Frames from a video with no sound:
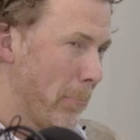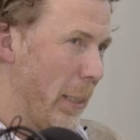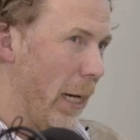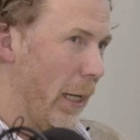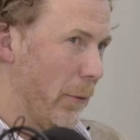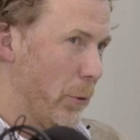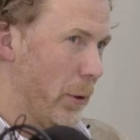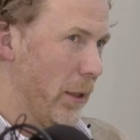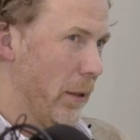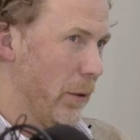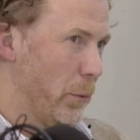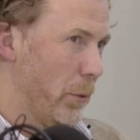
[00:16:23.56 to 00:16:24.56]

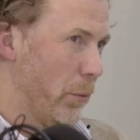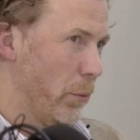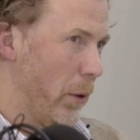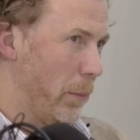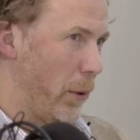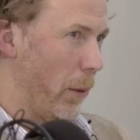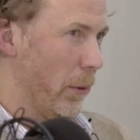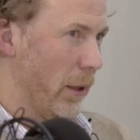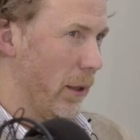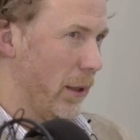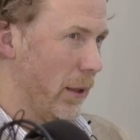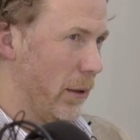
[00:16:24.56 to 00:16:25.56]
We're
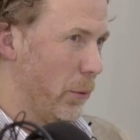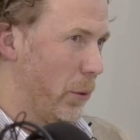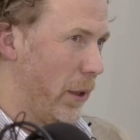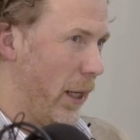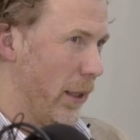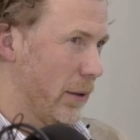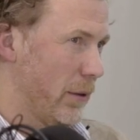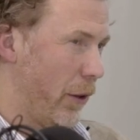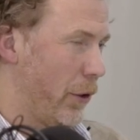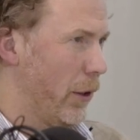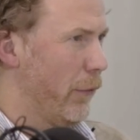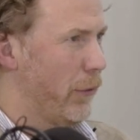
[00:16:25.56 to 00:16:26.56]
at
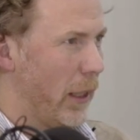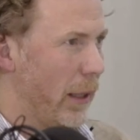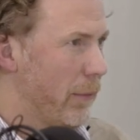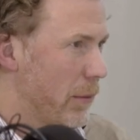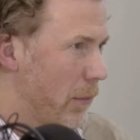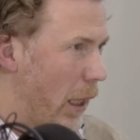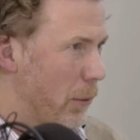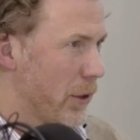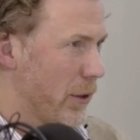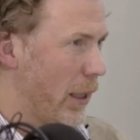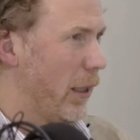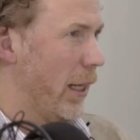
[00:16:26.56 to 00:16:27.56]
35, I
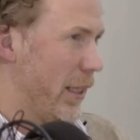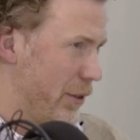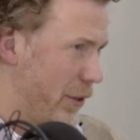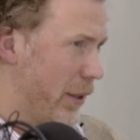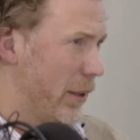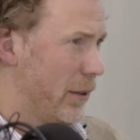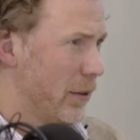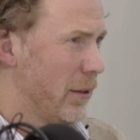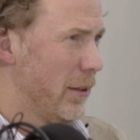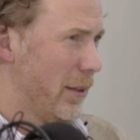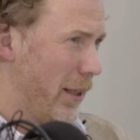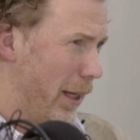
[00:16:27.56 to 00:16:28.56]
would say, last
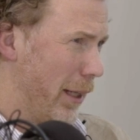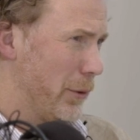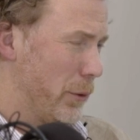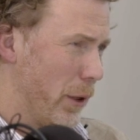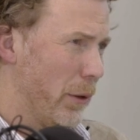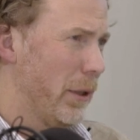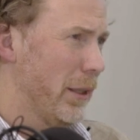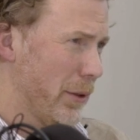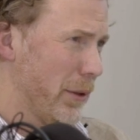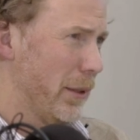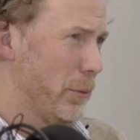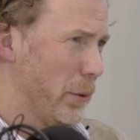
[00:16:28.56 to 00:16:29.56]
year, and growing.
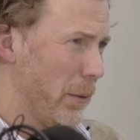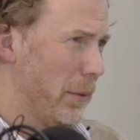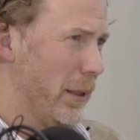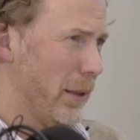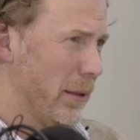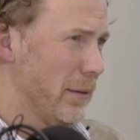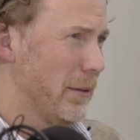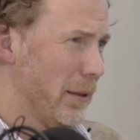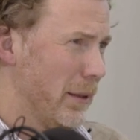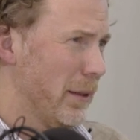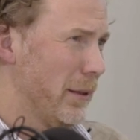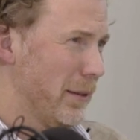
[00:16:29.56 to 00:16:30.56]
So it will be
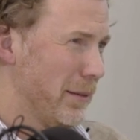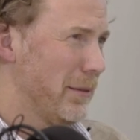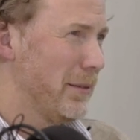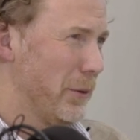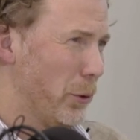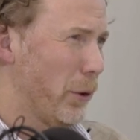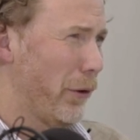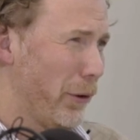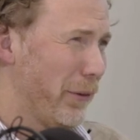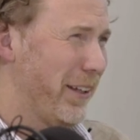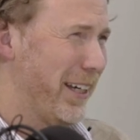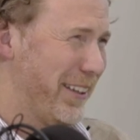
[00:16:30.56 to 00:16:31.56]
north
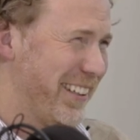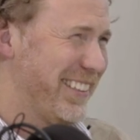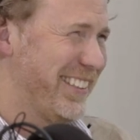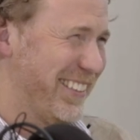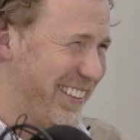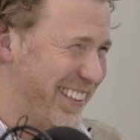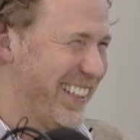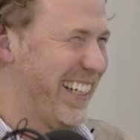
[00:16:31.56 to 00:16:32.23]
of that this year.